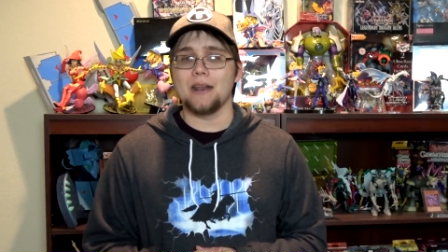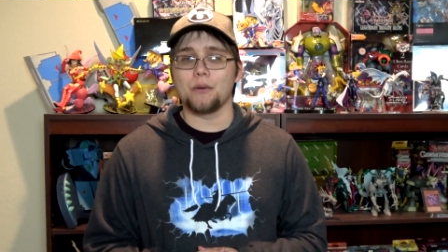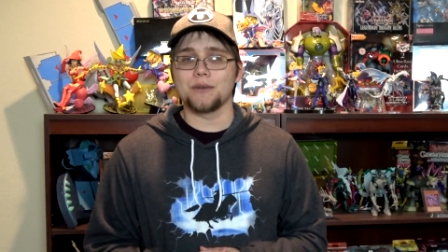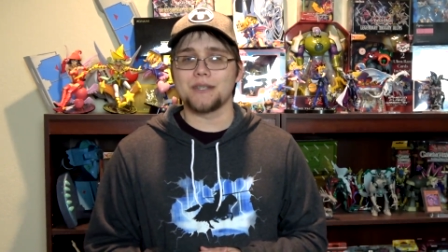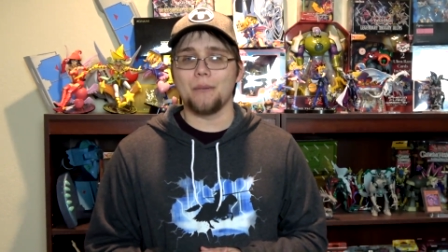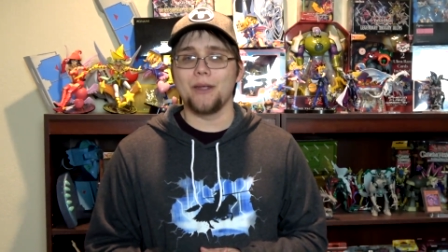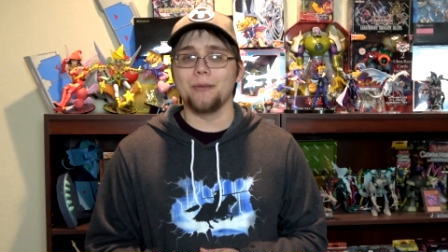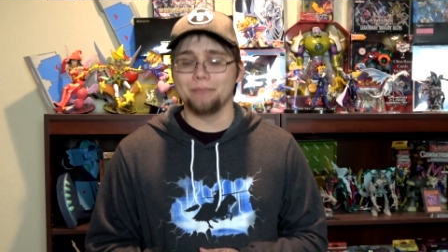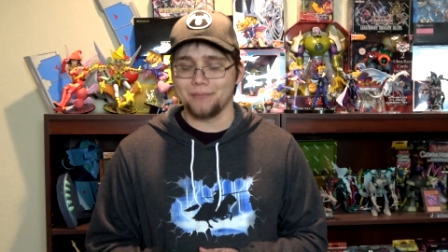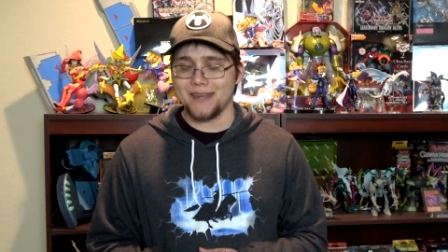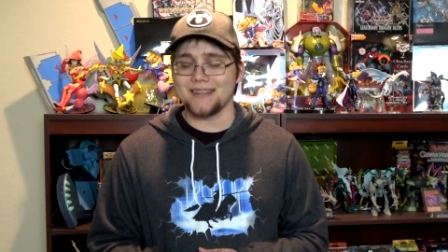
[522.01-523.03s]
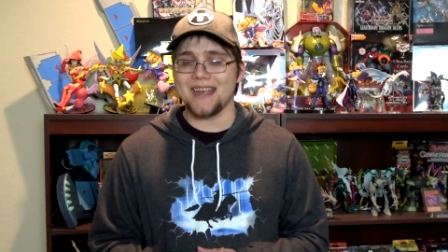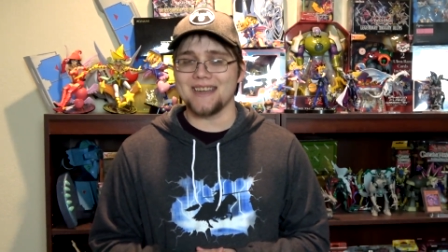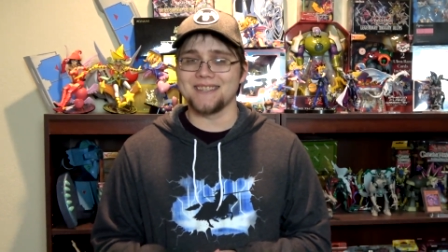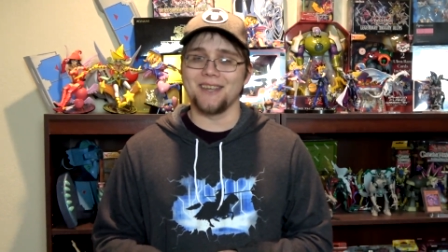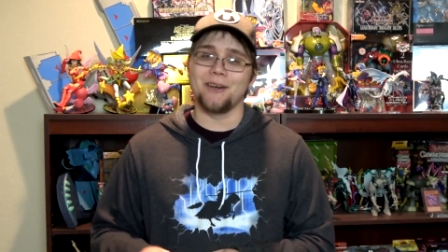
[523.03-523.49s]
And of course I will. Catch you
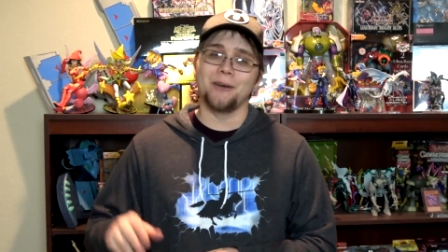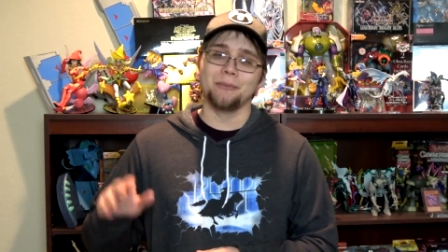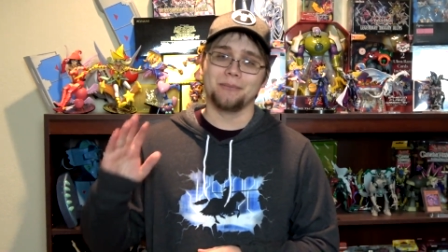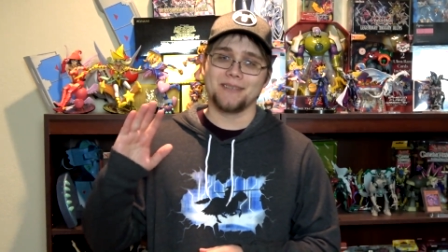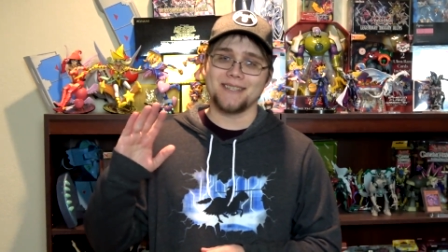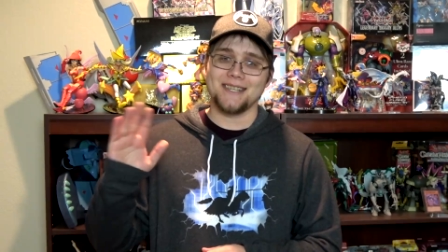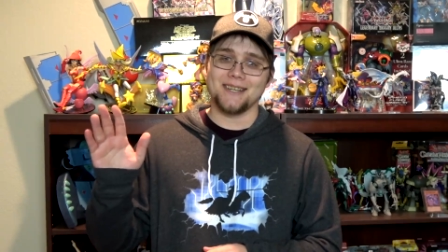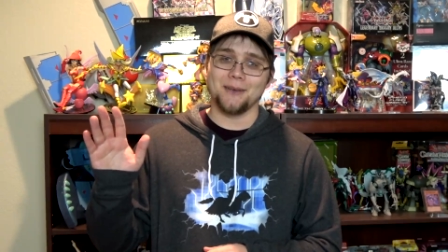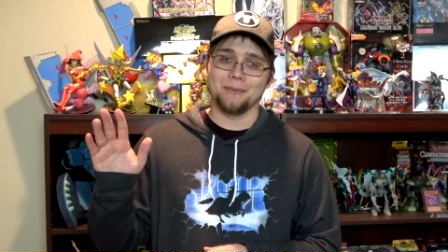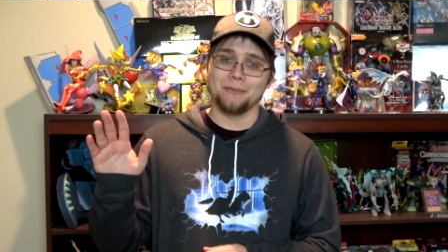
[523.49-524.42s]
guys later. See ya.